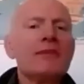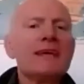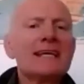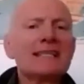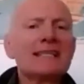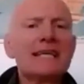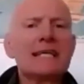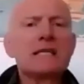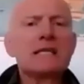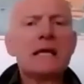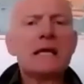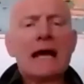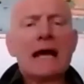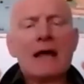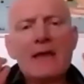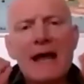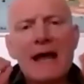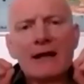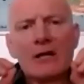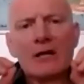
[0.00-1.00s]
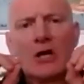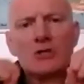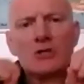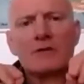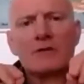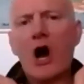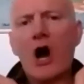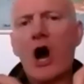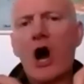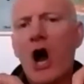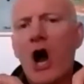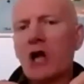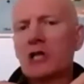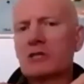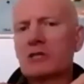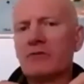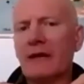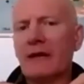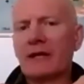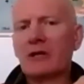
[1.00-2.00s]
this is, and that goes to the
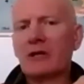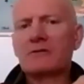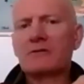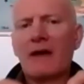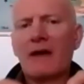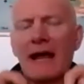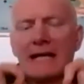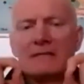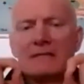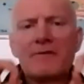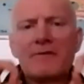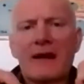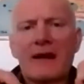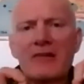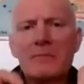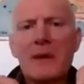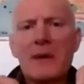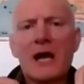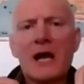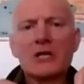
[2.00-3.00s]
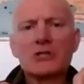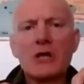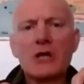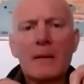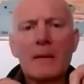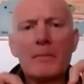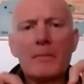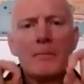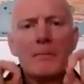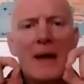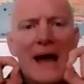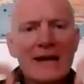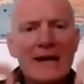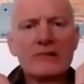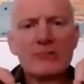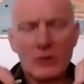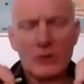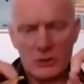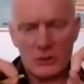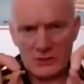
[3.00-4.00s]
heart of it, because that is very much
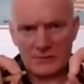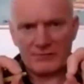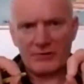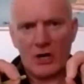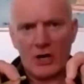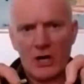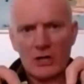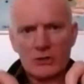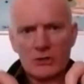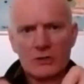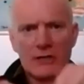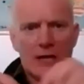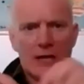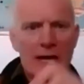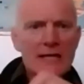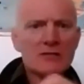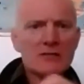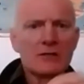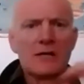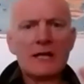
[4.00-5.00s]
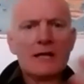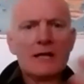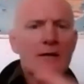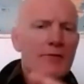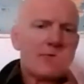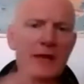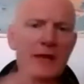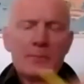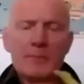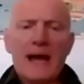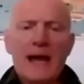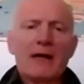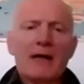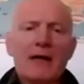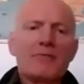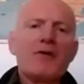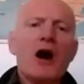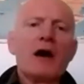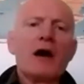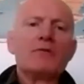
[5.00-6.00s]
Macron's France. You know, let's think
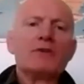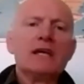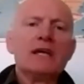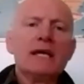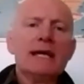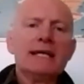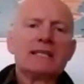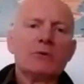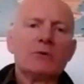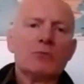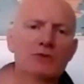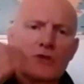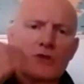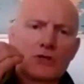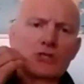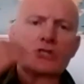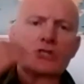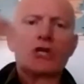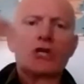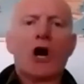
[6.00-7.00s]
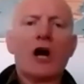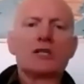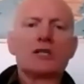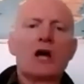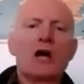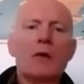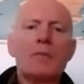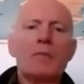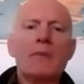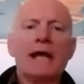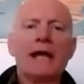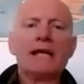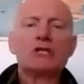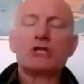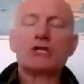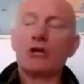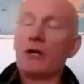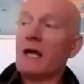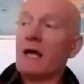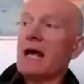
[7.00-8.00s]
back 5 years. It was a startup
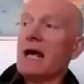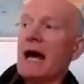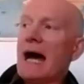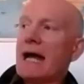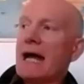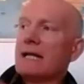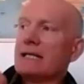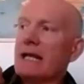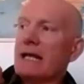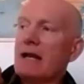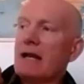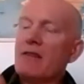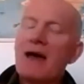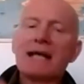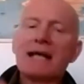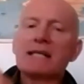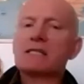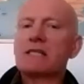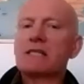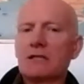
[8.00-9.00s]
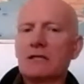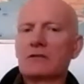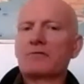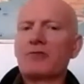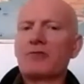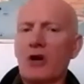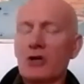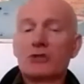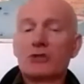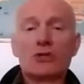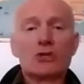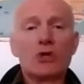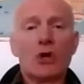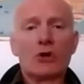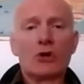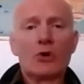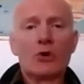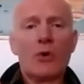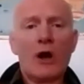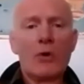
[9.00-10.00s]
nation. And in that sense, France has
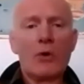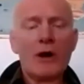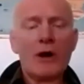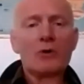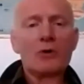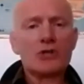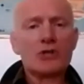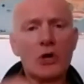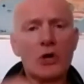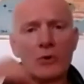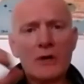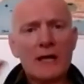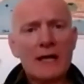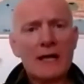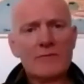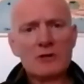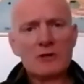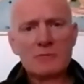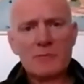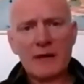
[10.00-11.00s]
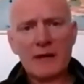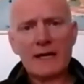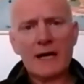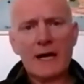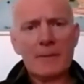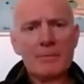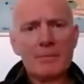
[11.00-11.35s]
gone quite well. So there's been